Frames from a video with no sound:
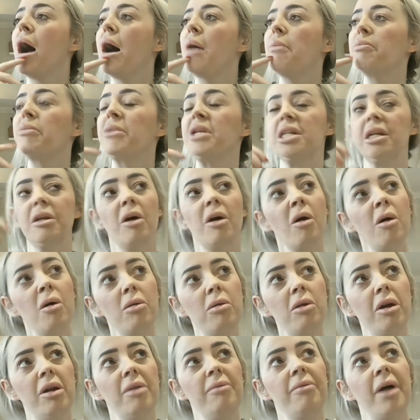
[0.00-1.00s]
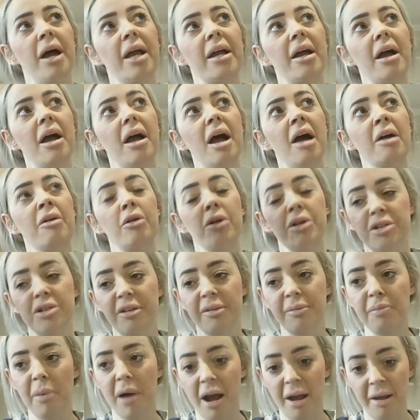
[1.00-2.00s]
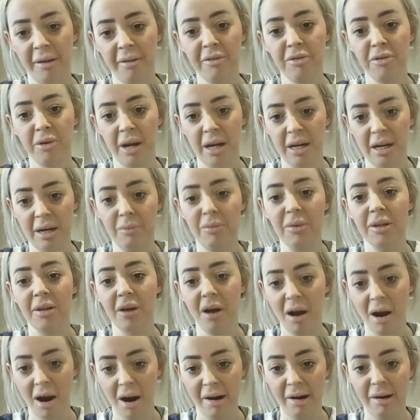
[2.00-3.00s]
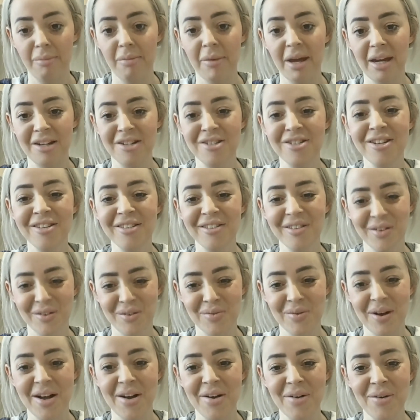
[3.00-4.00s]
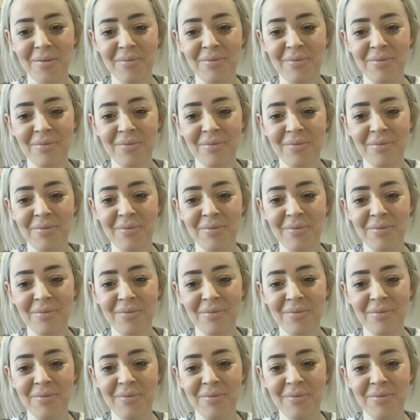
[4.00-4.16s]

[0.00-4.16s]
We did a whole load of like unconscious bias training with the hiring managers as well